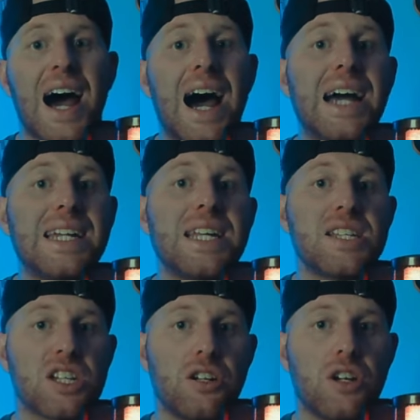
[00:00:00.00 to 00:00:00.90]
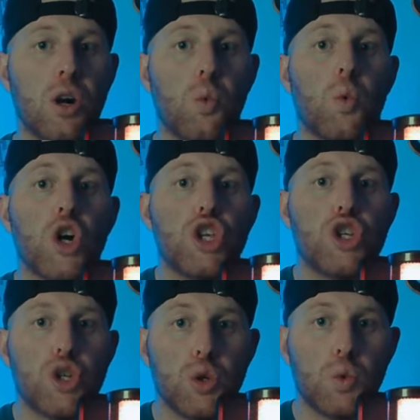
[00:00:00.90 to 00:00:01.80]
I need to know what
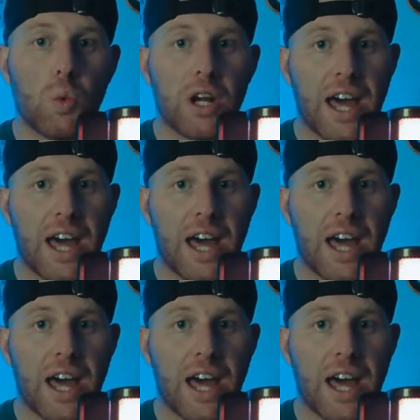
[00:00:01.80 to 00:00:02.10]
you would